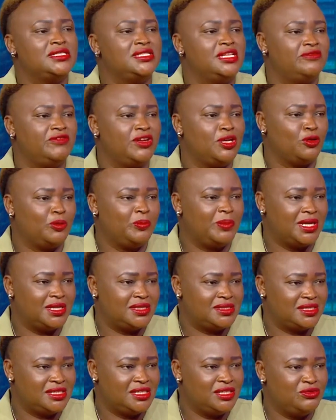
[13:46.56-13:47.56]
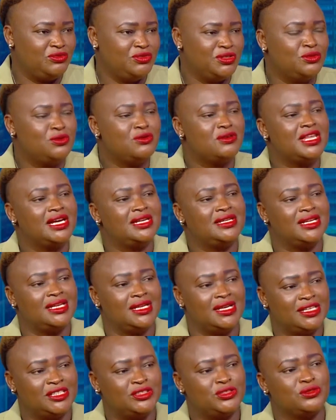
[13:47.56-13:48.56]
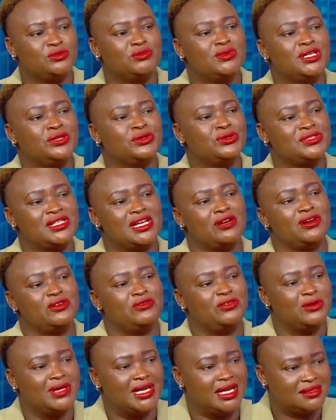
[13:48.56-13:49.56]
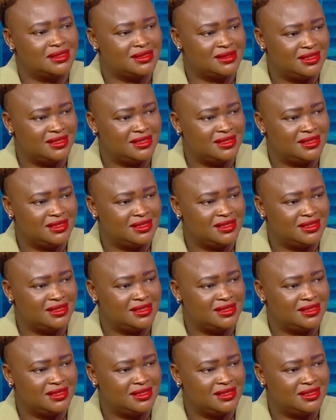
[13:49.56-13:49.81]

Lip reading: developers, if we go that direction, we lose our focus.